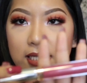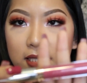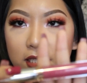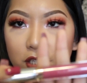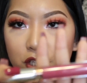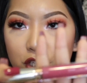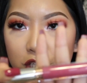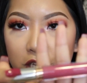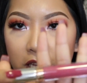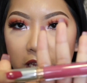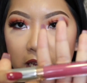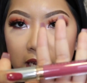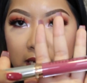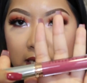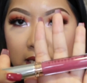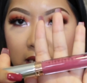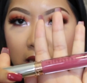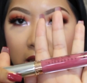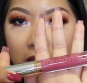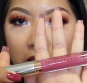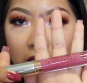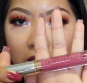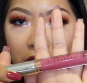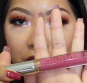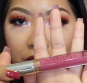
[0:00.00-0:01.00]
It's a shade
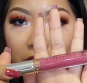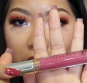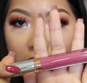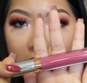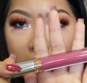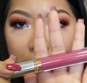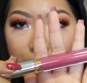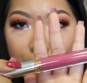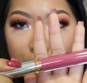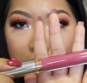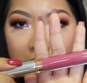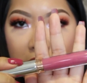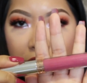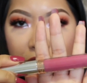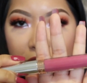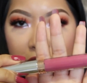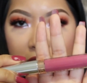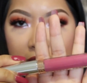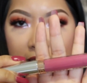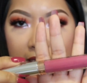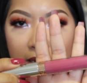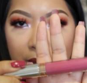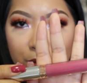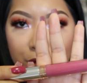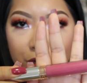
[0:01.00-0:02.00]
very pretty for
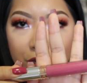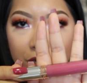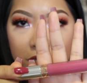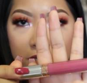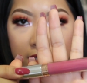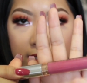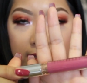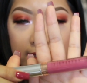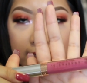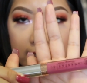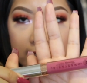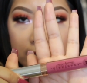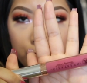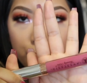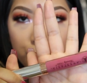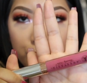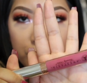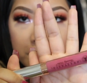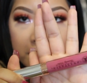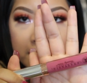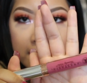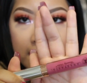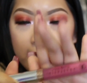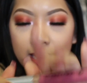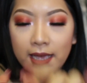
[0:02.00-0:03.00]
summer and
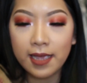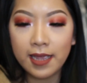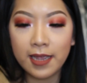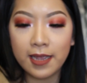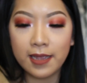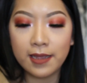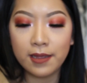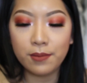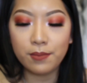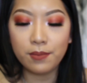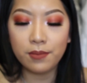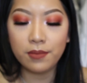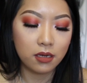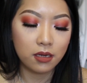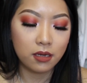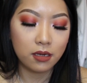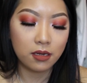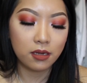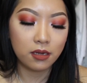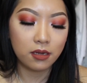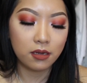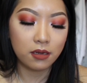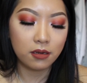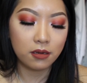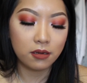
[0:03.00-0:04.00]
springtime.
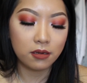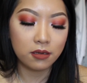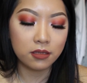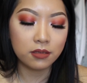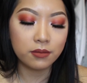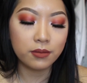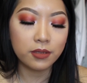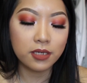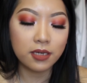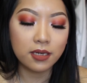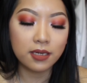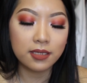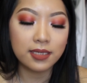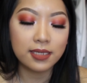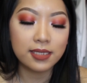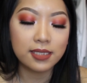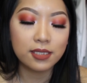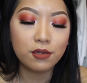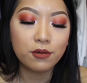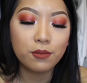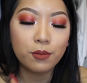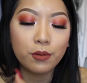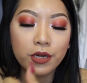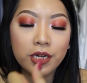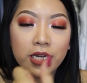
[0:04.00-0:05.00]
Oh my god, that's
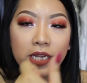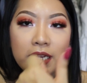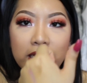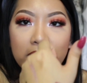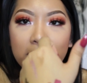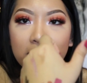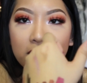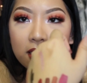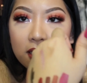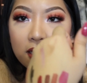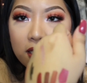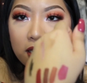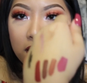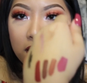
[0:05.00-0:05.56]
so pretty.